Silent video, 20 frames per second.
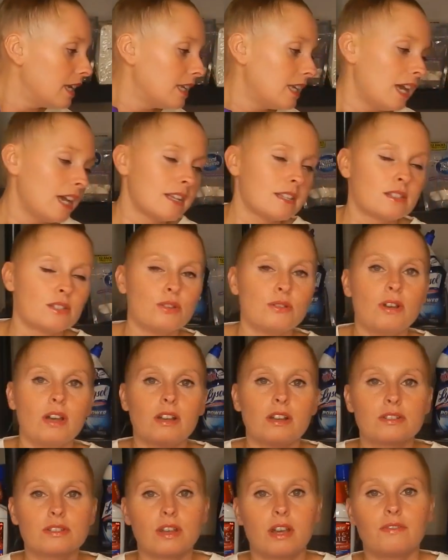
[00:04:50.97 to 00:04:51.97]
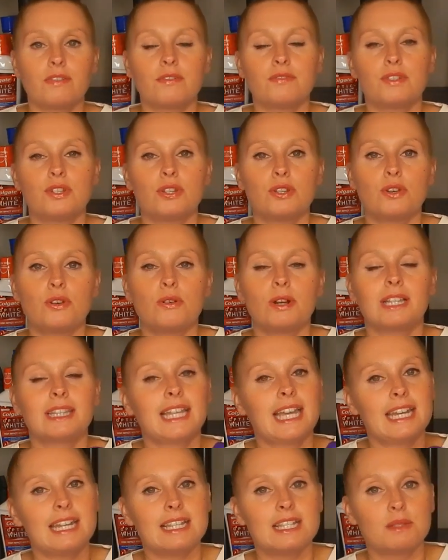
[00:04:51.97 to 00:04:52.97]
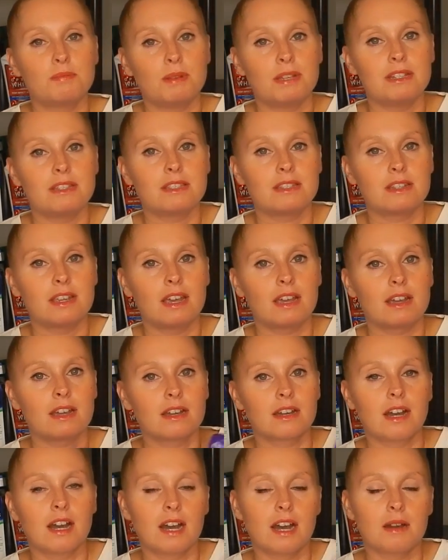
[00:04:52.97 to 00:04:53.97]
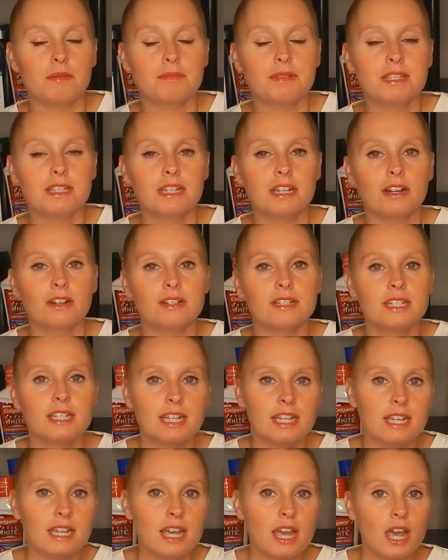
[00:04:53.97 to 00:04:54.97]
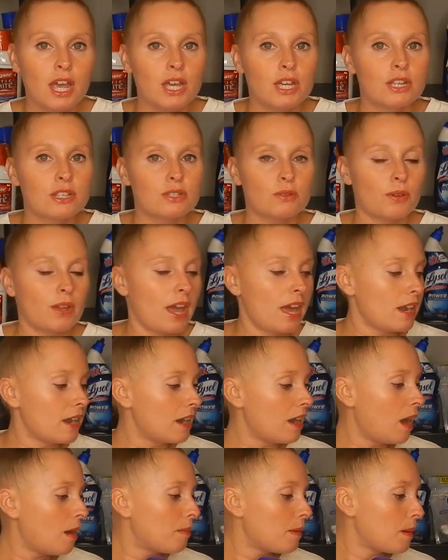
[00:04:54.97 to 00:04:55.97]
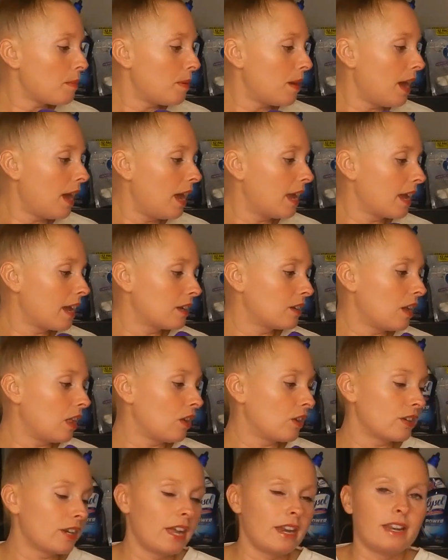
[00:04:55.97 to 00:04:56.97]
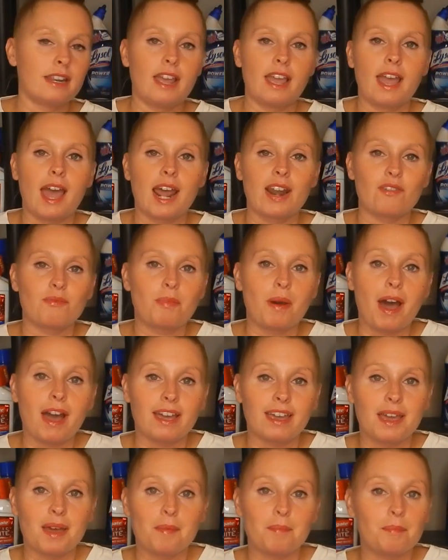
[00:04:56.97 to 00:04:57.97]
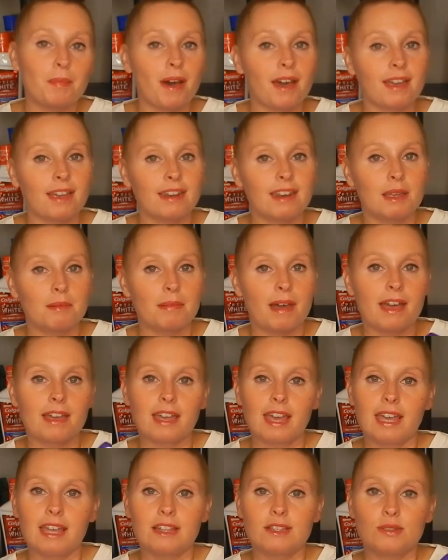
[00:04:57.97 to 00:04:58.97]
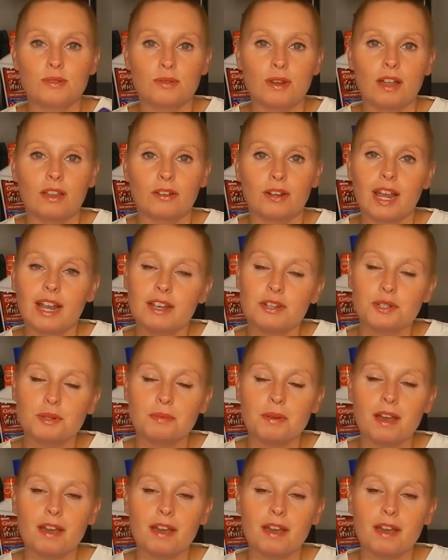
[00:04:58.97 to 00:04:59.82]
Yes, $2 off of two Lady Speed Stick CRT. So I ended up paying $1.98 out of pocket, but getting back a $2 extra